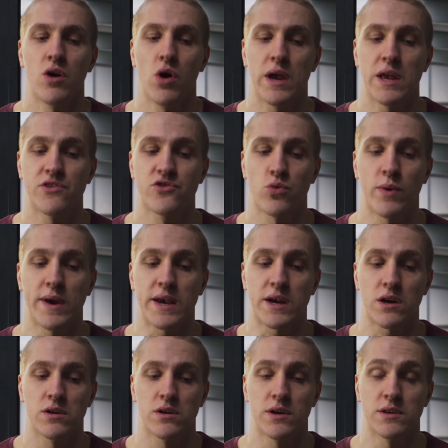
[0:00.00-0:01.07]
Into
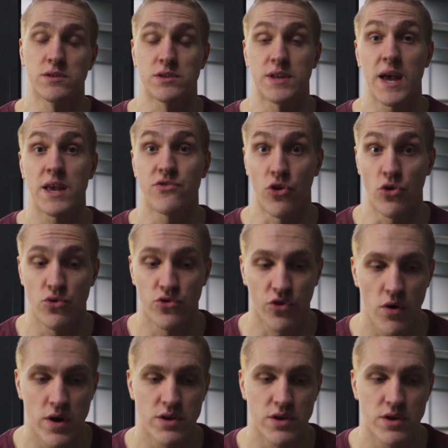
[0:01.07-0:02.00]
day 2, so